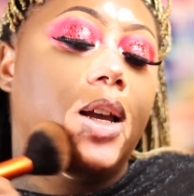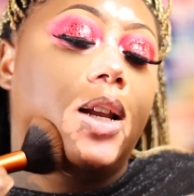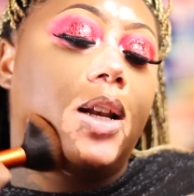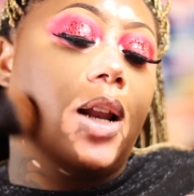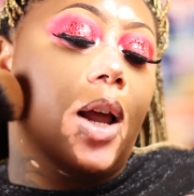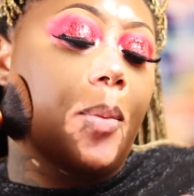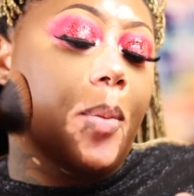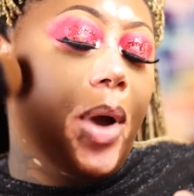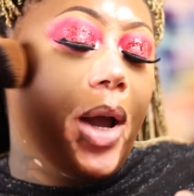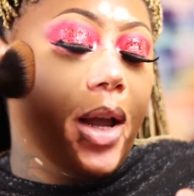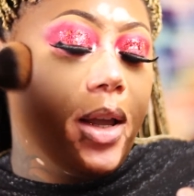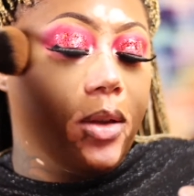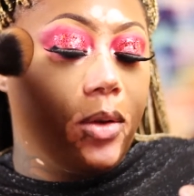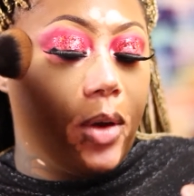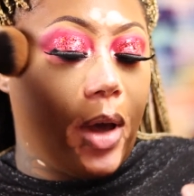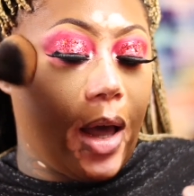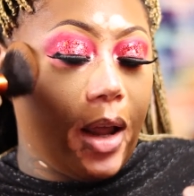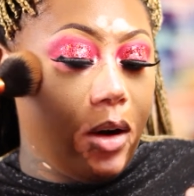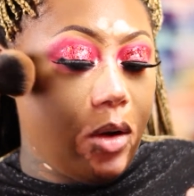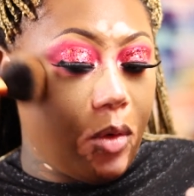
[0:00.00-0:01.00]
Now mind
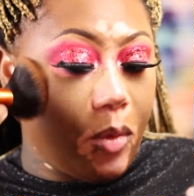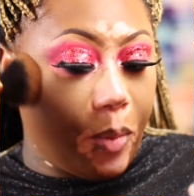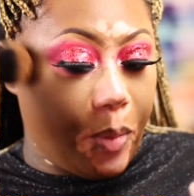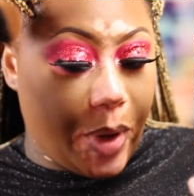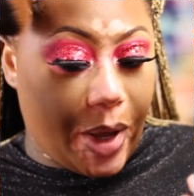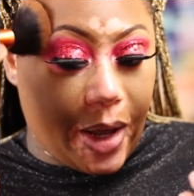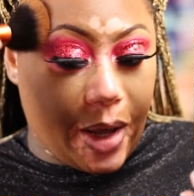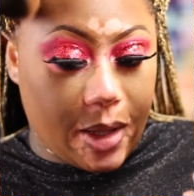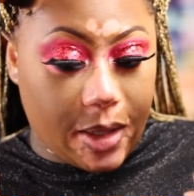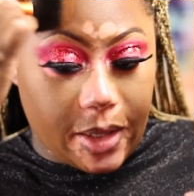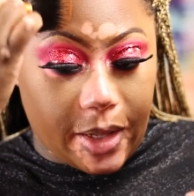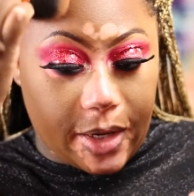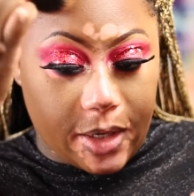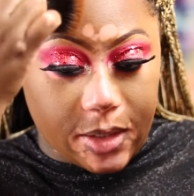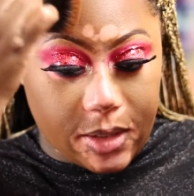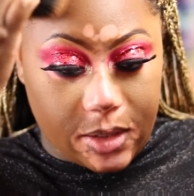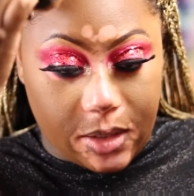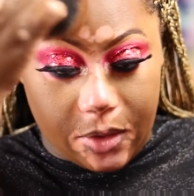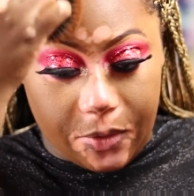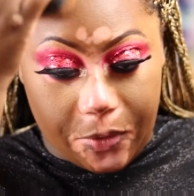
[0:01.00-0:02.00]
you, I don't buy a lot
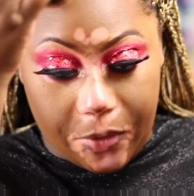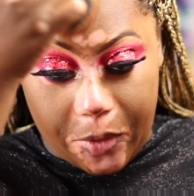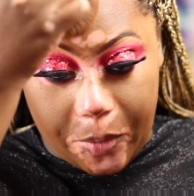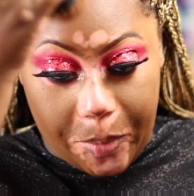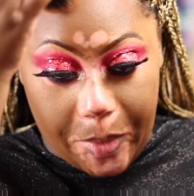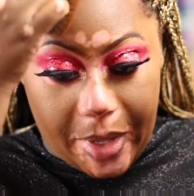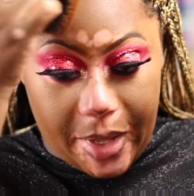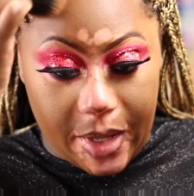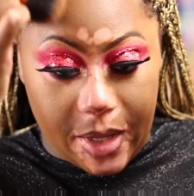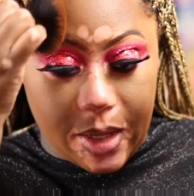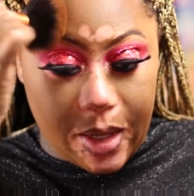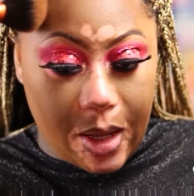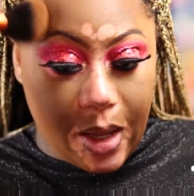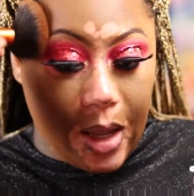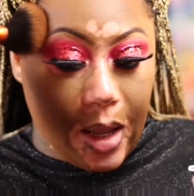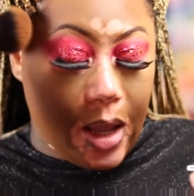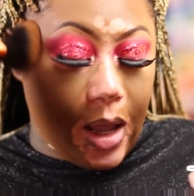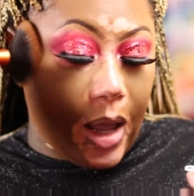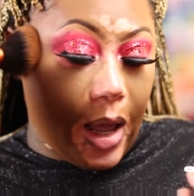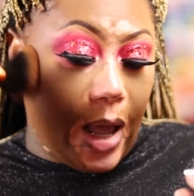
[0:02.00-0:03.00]
of stuff from MAC.
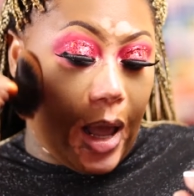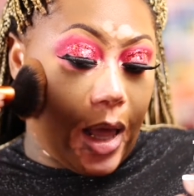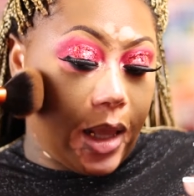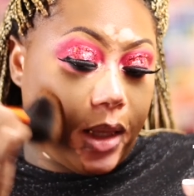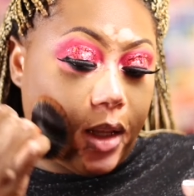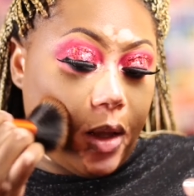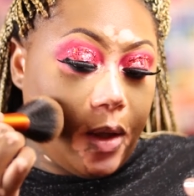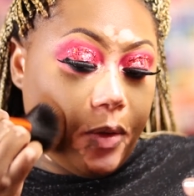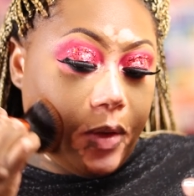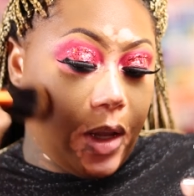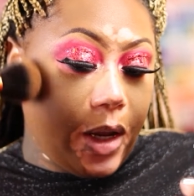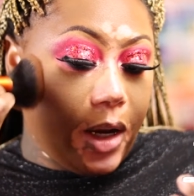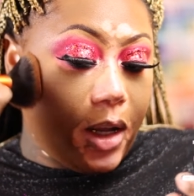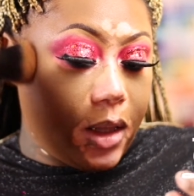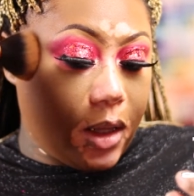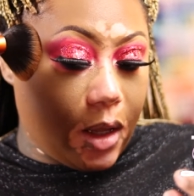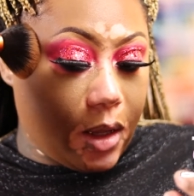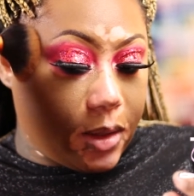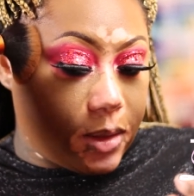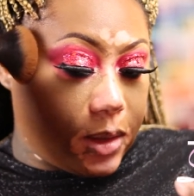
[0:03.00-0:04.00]
I love their
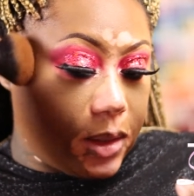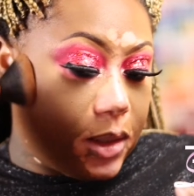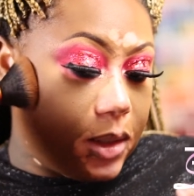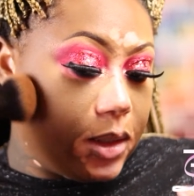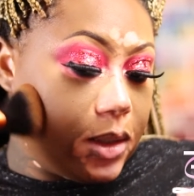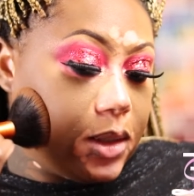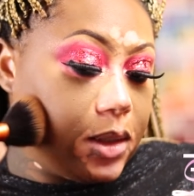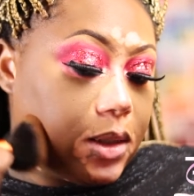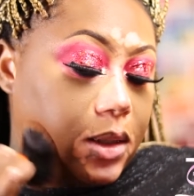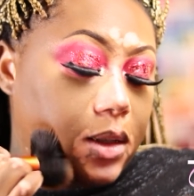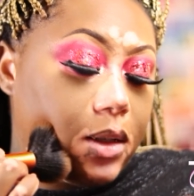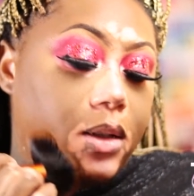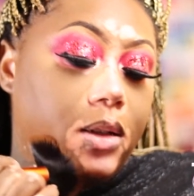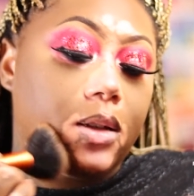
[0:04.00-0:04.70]
glosses.